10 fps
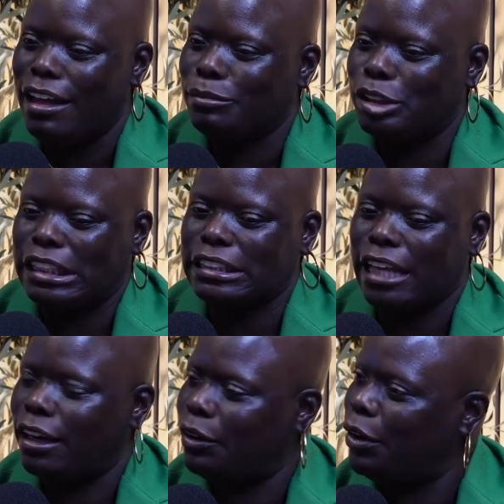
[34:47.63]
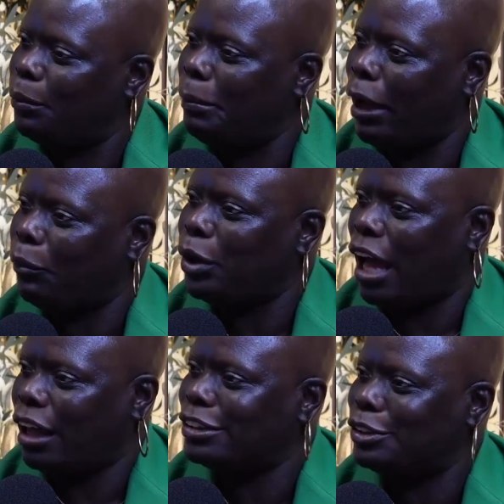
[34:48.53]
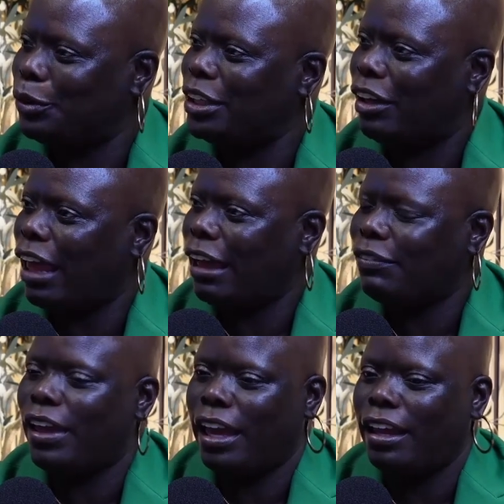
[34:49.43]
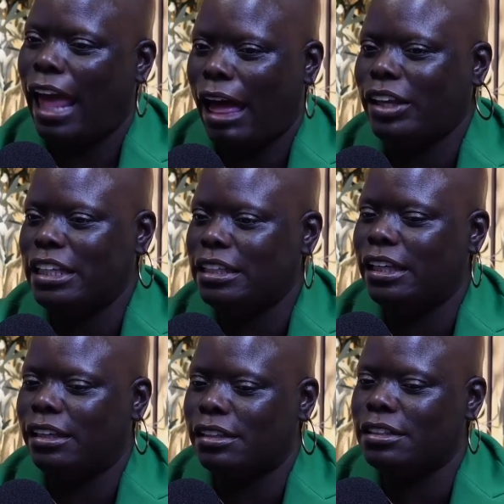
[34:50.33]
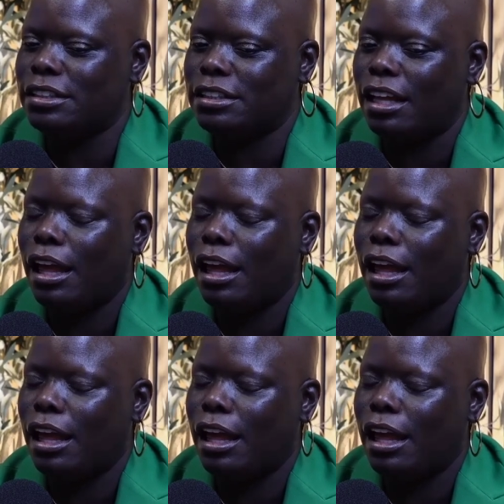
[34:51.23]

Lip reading: just excited about what God is doing in your life and how he is